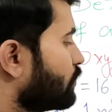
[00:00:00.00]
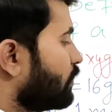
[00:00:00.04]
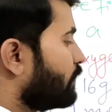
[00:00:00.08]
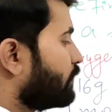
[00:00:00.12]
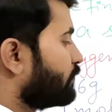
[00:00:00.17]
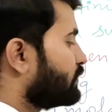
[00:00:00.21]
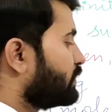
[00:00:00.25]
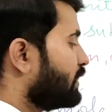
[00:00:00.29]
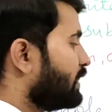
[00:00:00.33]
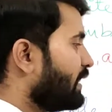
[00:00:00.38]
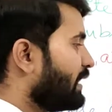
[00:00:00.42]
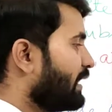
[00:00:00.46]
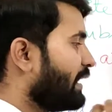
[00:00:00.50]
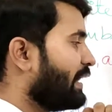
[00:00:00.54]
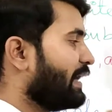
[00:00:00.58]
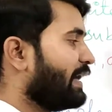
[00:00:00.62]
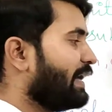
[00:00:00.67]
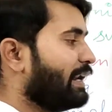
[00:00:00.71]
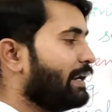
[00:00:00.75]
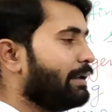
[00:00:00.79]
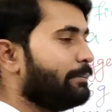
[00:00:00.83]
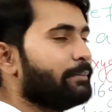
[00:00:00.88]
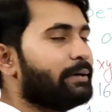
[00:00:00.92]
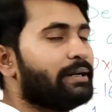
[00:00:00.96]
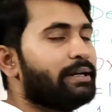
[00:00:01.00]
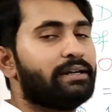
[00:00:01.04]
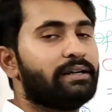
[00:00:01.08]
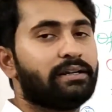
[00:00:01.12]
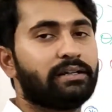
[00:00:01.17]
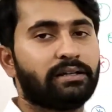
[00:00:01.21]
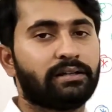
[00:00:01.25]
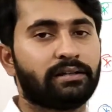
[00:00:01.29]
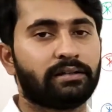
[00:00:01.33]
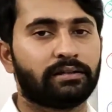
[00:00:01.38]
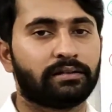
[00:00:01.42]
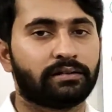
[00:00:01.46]
of the element.
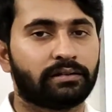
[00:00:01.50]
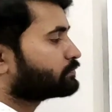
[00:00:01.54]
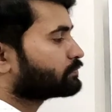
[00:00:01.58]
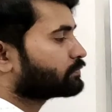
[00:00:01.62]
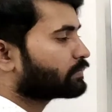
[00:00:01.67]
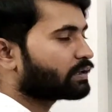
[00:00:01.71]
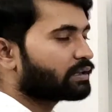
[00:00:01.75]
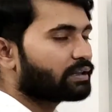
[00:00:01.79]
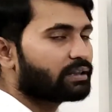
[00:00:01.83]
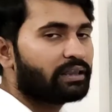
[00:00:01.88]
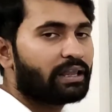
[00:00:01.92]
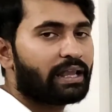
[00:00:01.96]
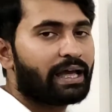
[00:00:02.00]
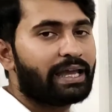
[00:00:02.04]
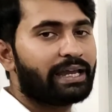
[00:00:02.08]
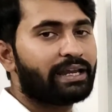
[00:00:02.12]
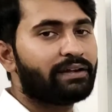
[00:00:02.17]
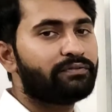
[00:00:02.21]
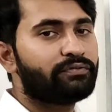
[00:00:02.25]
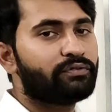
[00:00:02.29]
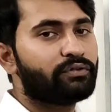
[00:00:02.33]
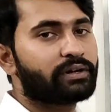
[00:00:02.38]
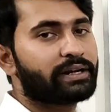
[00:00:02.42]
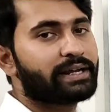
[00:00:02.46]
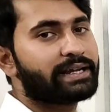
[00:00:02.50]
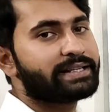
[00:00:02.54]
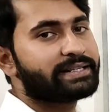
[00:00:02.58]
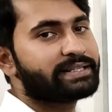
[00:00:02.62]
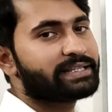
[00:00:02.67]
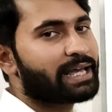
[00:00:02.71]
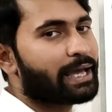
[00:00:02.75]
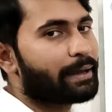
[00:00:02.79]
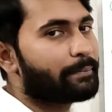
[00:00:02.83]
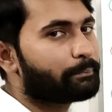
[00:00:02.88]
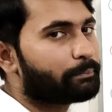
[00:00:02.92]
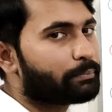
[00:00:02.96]
Like for
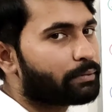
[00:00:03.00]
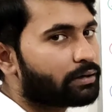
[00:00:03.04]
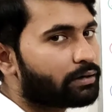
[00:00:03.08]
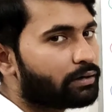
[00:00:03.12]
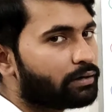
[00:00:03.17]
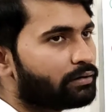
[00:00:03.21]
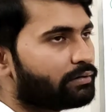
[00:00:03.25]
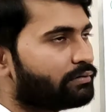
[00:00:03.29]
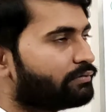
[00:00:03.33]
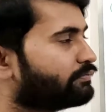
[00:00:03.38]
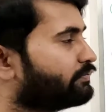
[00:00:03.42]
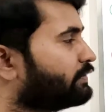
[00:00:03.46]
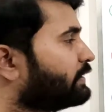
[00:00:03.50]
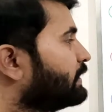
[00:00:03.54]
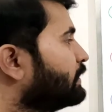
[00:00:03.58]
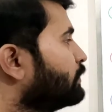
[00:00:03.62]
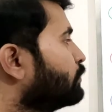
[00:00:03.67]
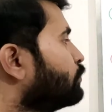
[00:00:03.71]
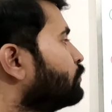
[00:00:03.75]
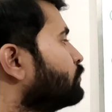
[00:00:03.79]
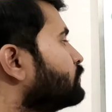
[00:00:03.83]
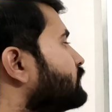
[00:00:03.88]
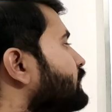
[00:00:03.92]
example, we know